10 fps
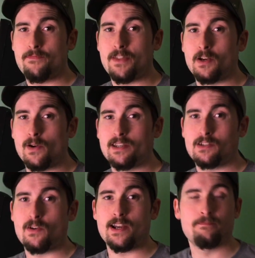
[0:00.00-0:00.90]
it for the green
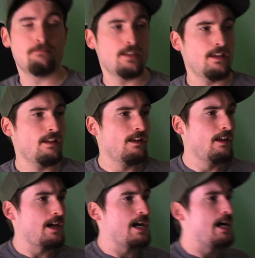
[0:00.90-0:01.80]
screen.
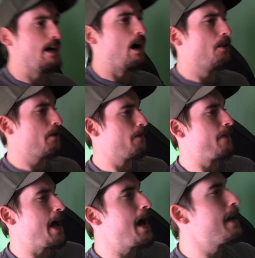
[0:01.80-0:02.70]
Uh, other than
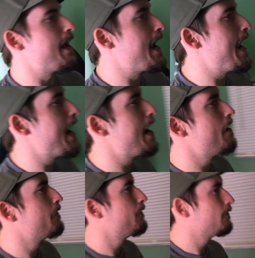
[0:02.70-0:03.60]
that, I
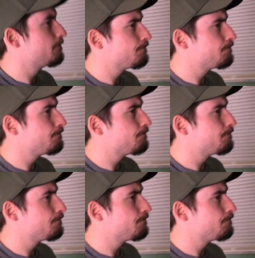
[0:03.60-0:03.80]
have